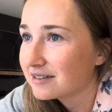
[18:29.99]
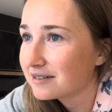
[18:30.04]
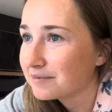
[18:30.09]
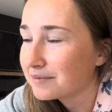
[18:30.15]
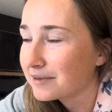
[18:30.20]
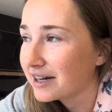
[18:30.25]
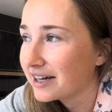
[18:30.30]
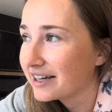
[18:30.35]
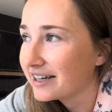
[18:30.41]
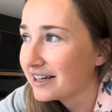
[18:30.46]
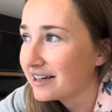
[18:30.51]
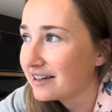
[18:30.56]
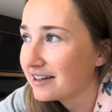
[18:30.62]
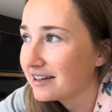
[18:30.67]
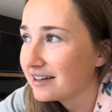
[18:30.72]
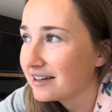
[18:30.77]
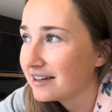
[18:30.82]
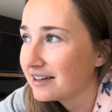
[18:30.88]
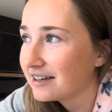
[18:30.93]

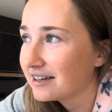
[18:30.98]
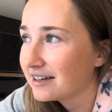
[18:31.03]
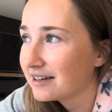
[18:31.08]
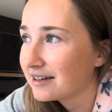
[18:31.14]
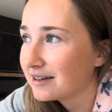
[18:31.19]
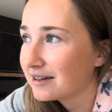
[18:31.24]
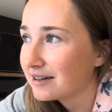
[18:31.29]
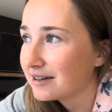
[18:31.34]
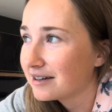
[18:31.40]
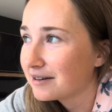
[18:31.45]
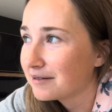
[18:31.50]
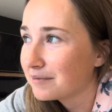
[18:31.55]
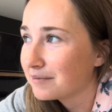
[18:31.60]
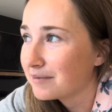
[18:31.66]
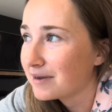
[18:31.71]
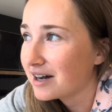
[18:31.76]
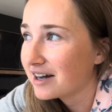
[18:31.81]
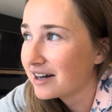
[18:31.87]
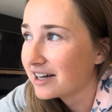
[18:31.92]

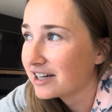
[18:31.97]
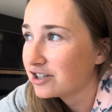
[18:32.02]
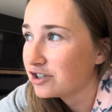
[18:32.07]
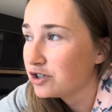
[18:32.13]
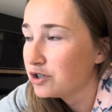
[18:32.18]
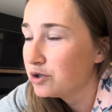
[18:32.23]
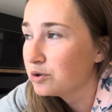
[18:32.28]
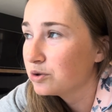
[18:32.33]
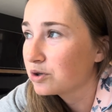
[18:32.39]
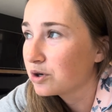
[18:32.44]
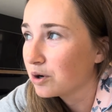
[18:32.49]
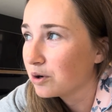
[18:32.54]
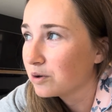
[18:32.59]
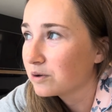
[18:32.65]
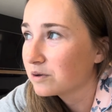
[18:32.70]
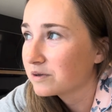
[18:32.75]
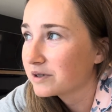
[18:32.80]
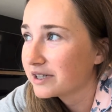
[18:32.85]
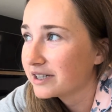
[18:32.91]
my new
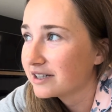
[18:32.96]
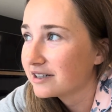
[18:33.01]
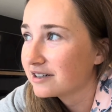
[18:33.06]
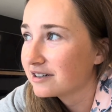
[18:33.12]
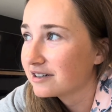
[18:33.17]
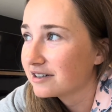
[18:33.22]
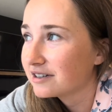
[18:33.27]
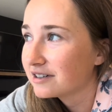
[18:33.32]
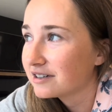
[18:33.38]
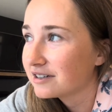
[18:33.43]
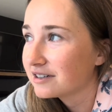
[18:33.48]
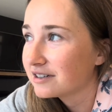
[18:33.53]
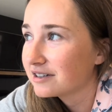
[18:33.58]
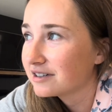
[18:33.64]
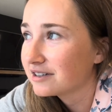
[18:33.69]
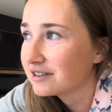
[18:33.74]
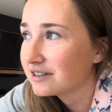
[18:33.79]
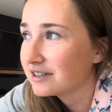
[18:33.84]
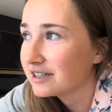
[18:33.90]
goal here
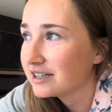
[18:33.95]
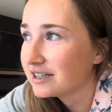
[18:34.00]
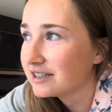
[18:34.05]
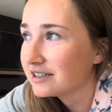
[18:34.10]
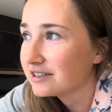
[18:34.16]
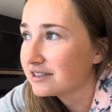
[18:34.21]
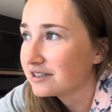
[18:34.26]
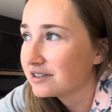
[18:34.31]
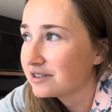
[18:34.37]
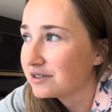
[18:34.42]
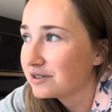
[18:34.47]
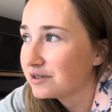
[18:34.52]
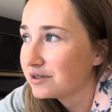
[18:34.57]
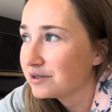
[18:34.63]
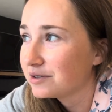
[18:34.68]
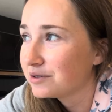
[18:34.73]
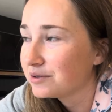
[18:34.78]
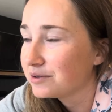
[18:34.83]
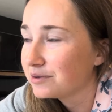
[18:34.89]
is
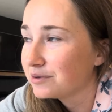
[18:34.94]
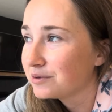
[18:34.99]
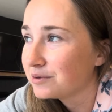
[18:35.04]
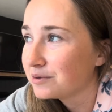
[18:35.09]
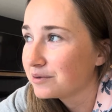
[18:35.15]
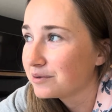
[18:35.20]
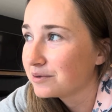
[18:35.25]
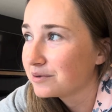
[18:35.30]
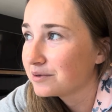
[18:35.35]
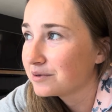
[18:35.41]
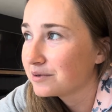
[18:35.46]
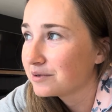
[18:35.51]
to